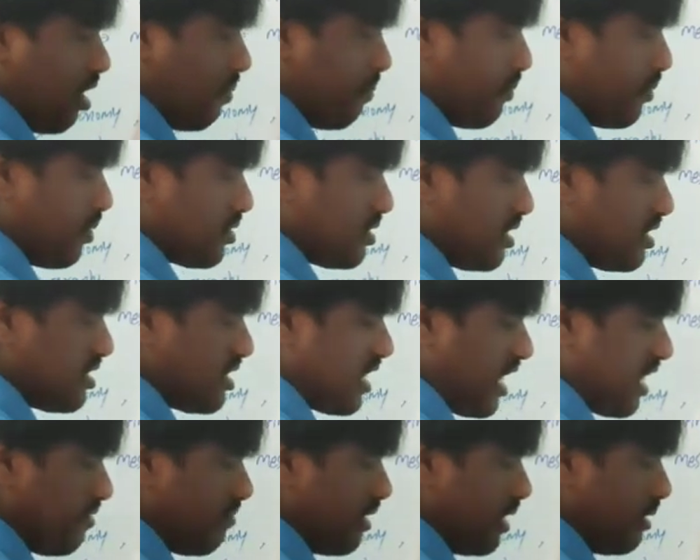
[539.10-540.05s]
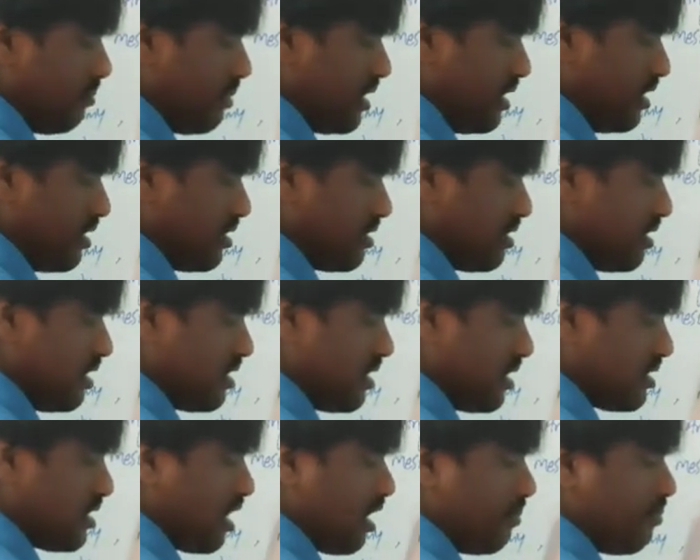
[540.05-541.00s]
opposite side will be this
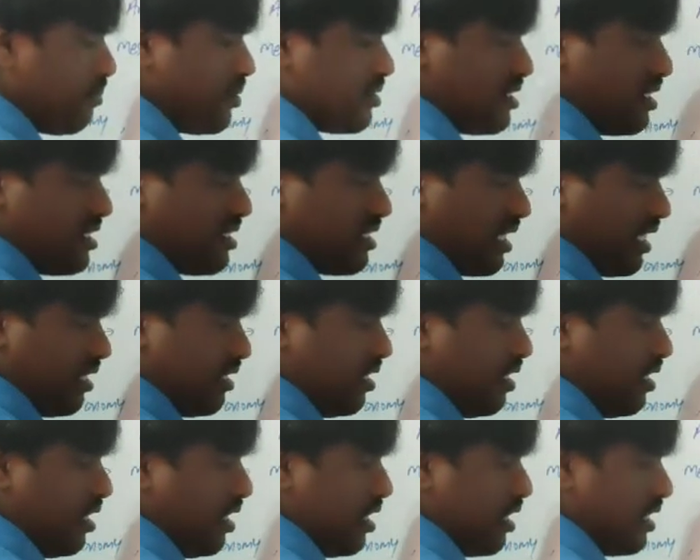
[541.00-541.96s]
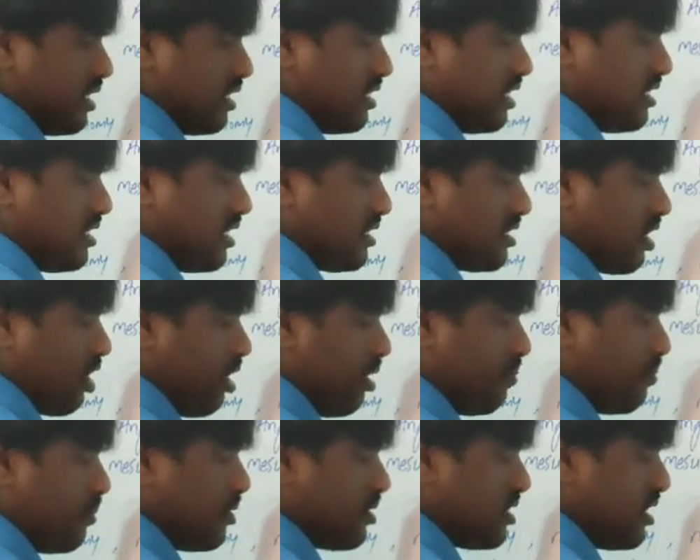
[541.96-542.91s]
is the opposite side, this is
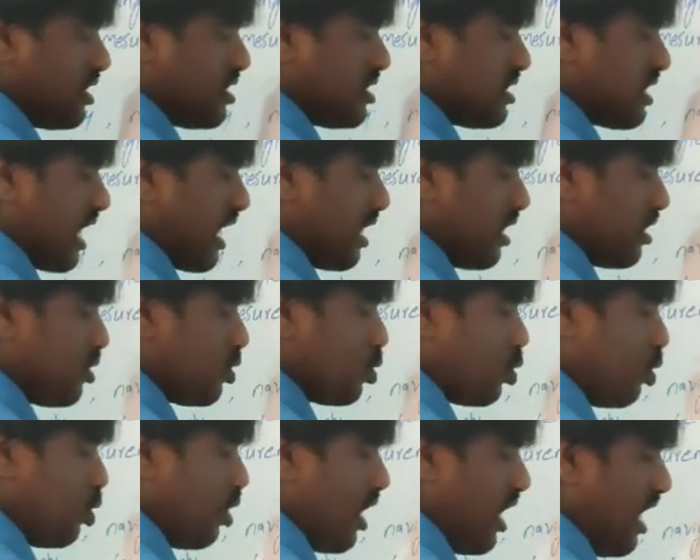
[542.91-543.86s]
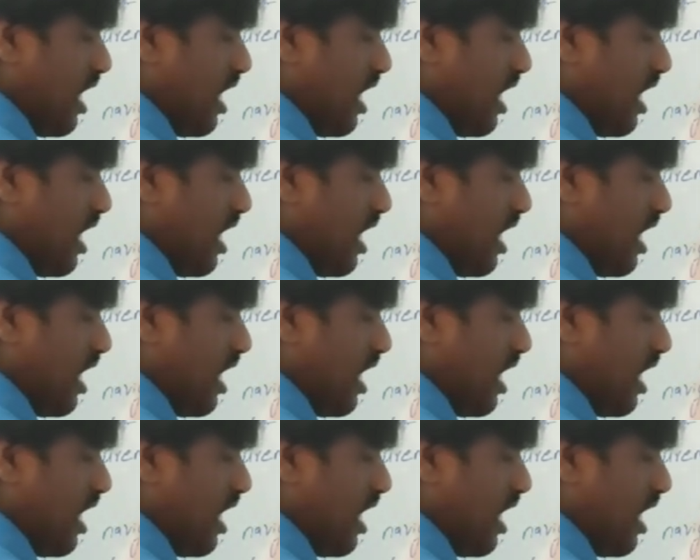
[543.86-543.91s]
opposite side to